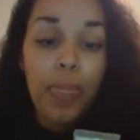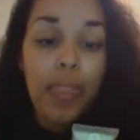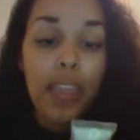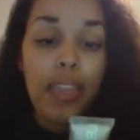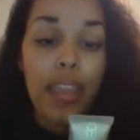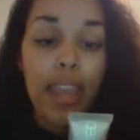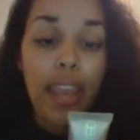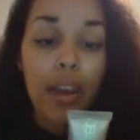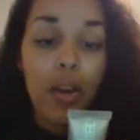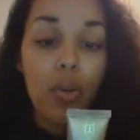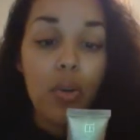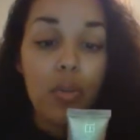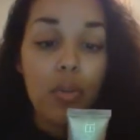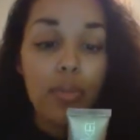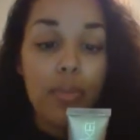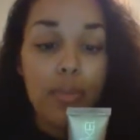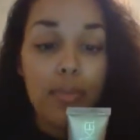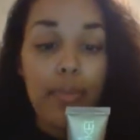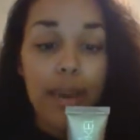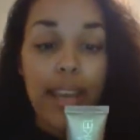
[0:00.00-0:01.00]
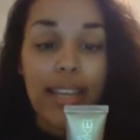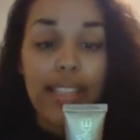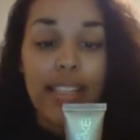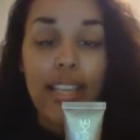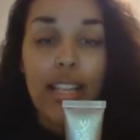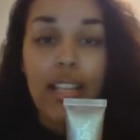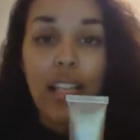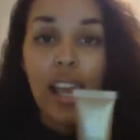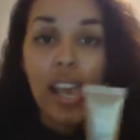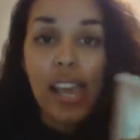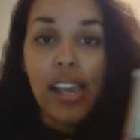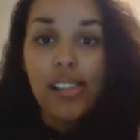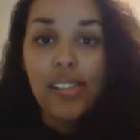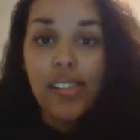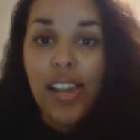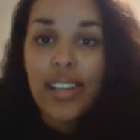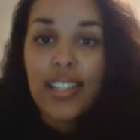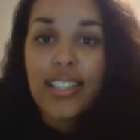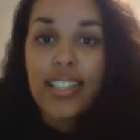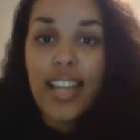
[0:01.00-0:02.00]
Now, basically,
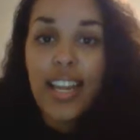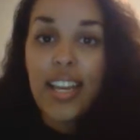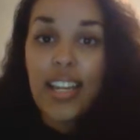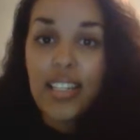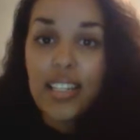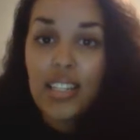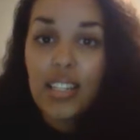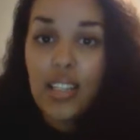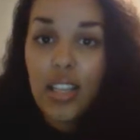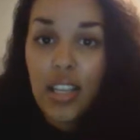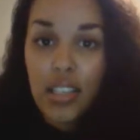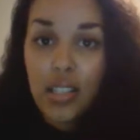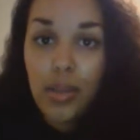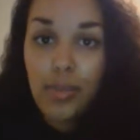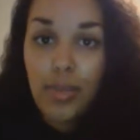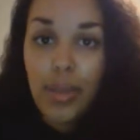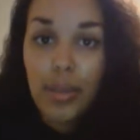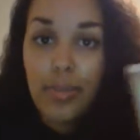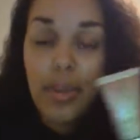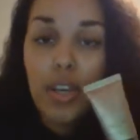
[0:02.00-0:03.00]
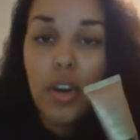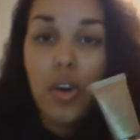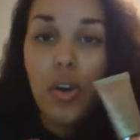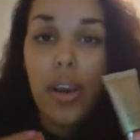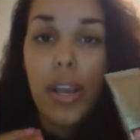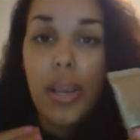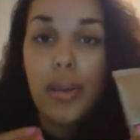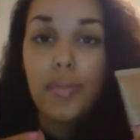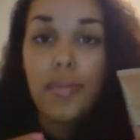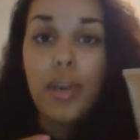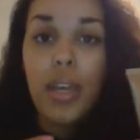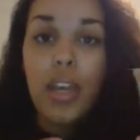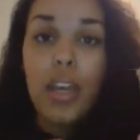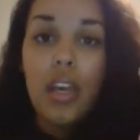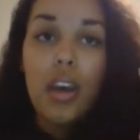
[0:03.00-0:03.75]
like I said, it's a BB cream.